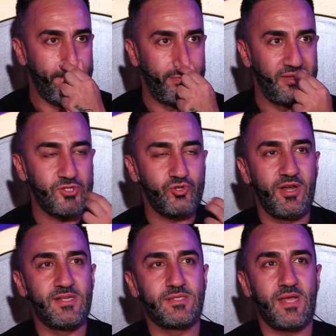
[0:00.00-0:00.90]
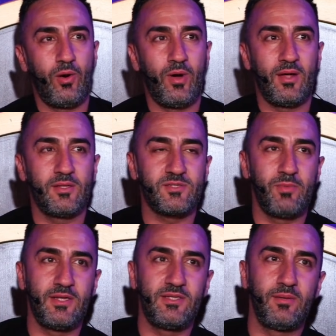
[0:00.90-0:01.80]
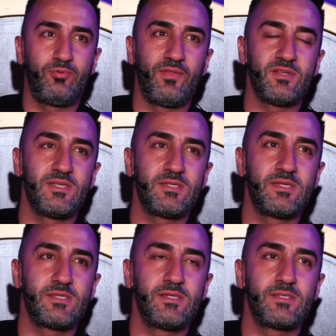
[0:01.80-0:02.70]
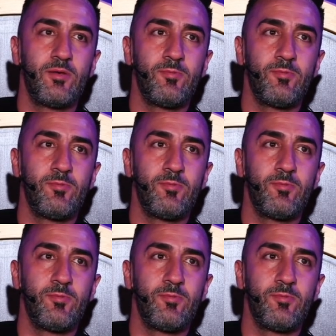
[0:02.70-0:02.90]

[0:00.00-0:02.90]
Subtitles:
Let's raise our hands, my dear brothers and sisters.